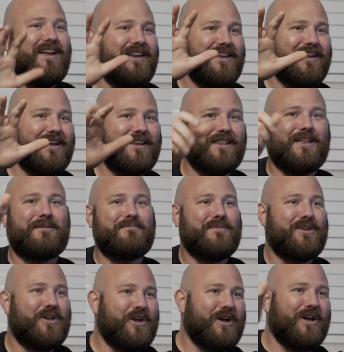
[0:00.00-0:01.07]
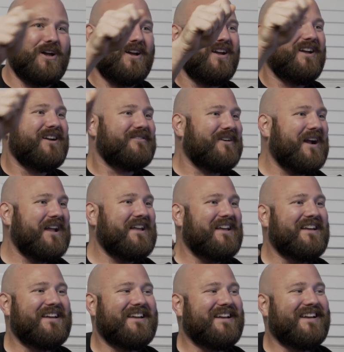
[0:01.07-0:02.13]
it in, let me,
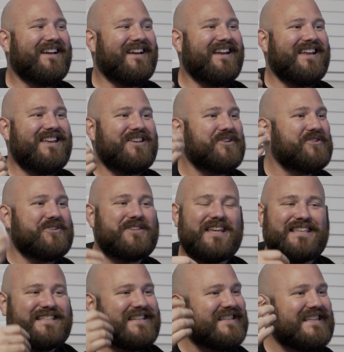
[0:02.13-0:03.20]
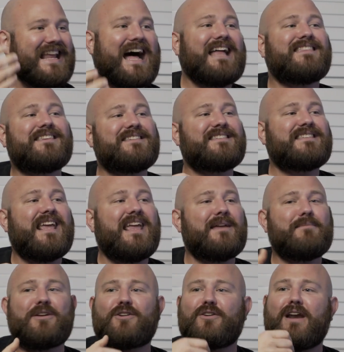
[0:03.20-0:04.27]
right? It's just not the
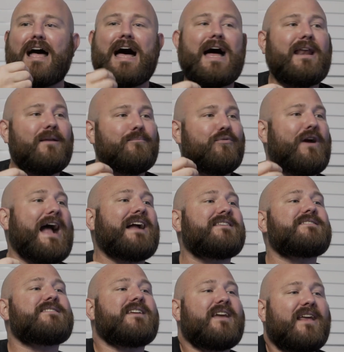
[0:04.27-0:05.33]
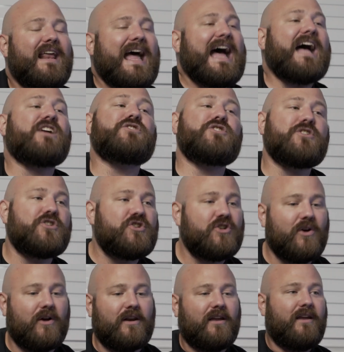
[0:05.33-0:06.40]
same. You're not practicing it as you
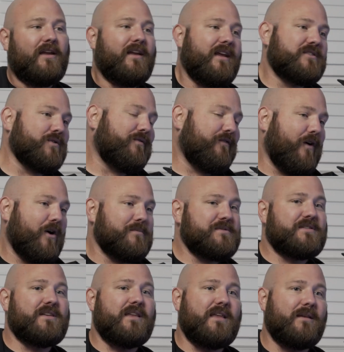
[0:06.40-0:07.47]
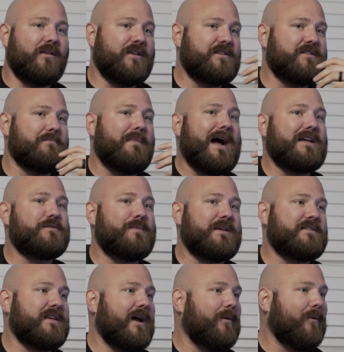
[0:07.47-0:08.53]
should. So firms, at least in my
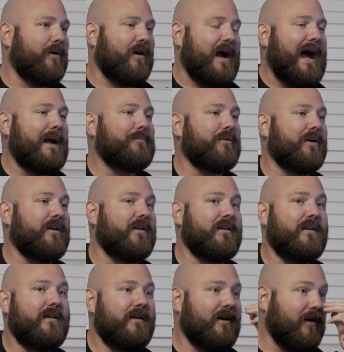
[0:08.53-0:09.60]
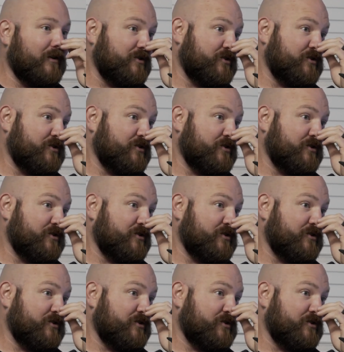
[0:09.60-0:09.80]
space that were hybrid, are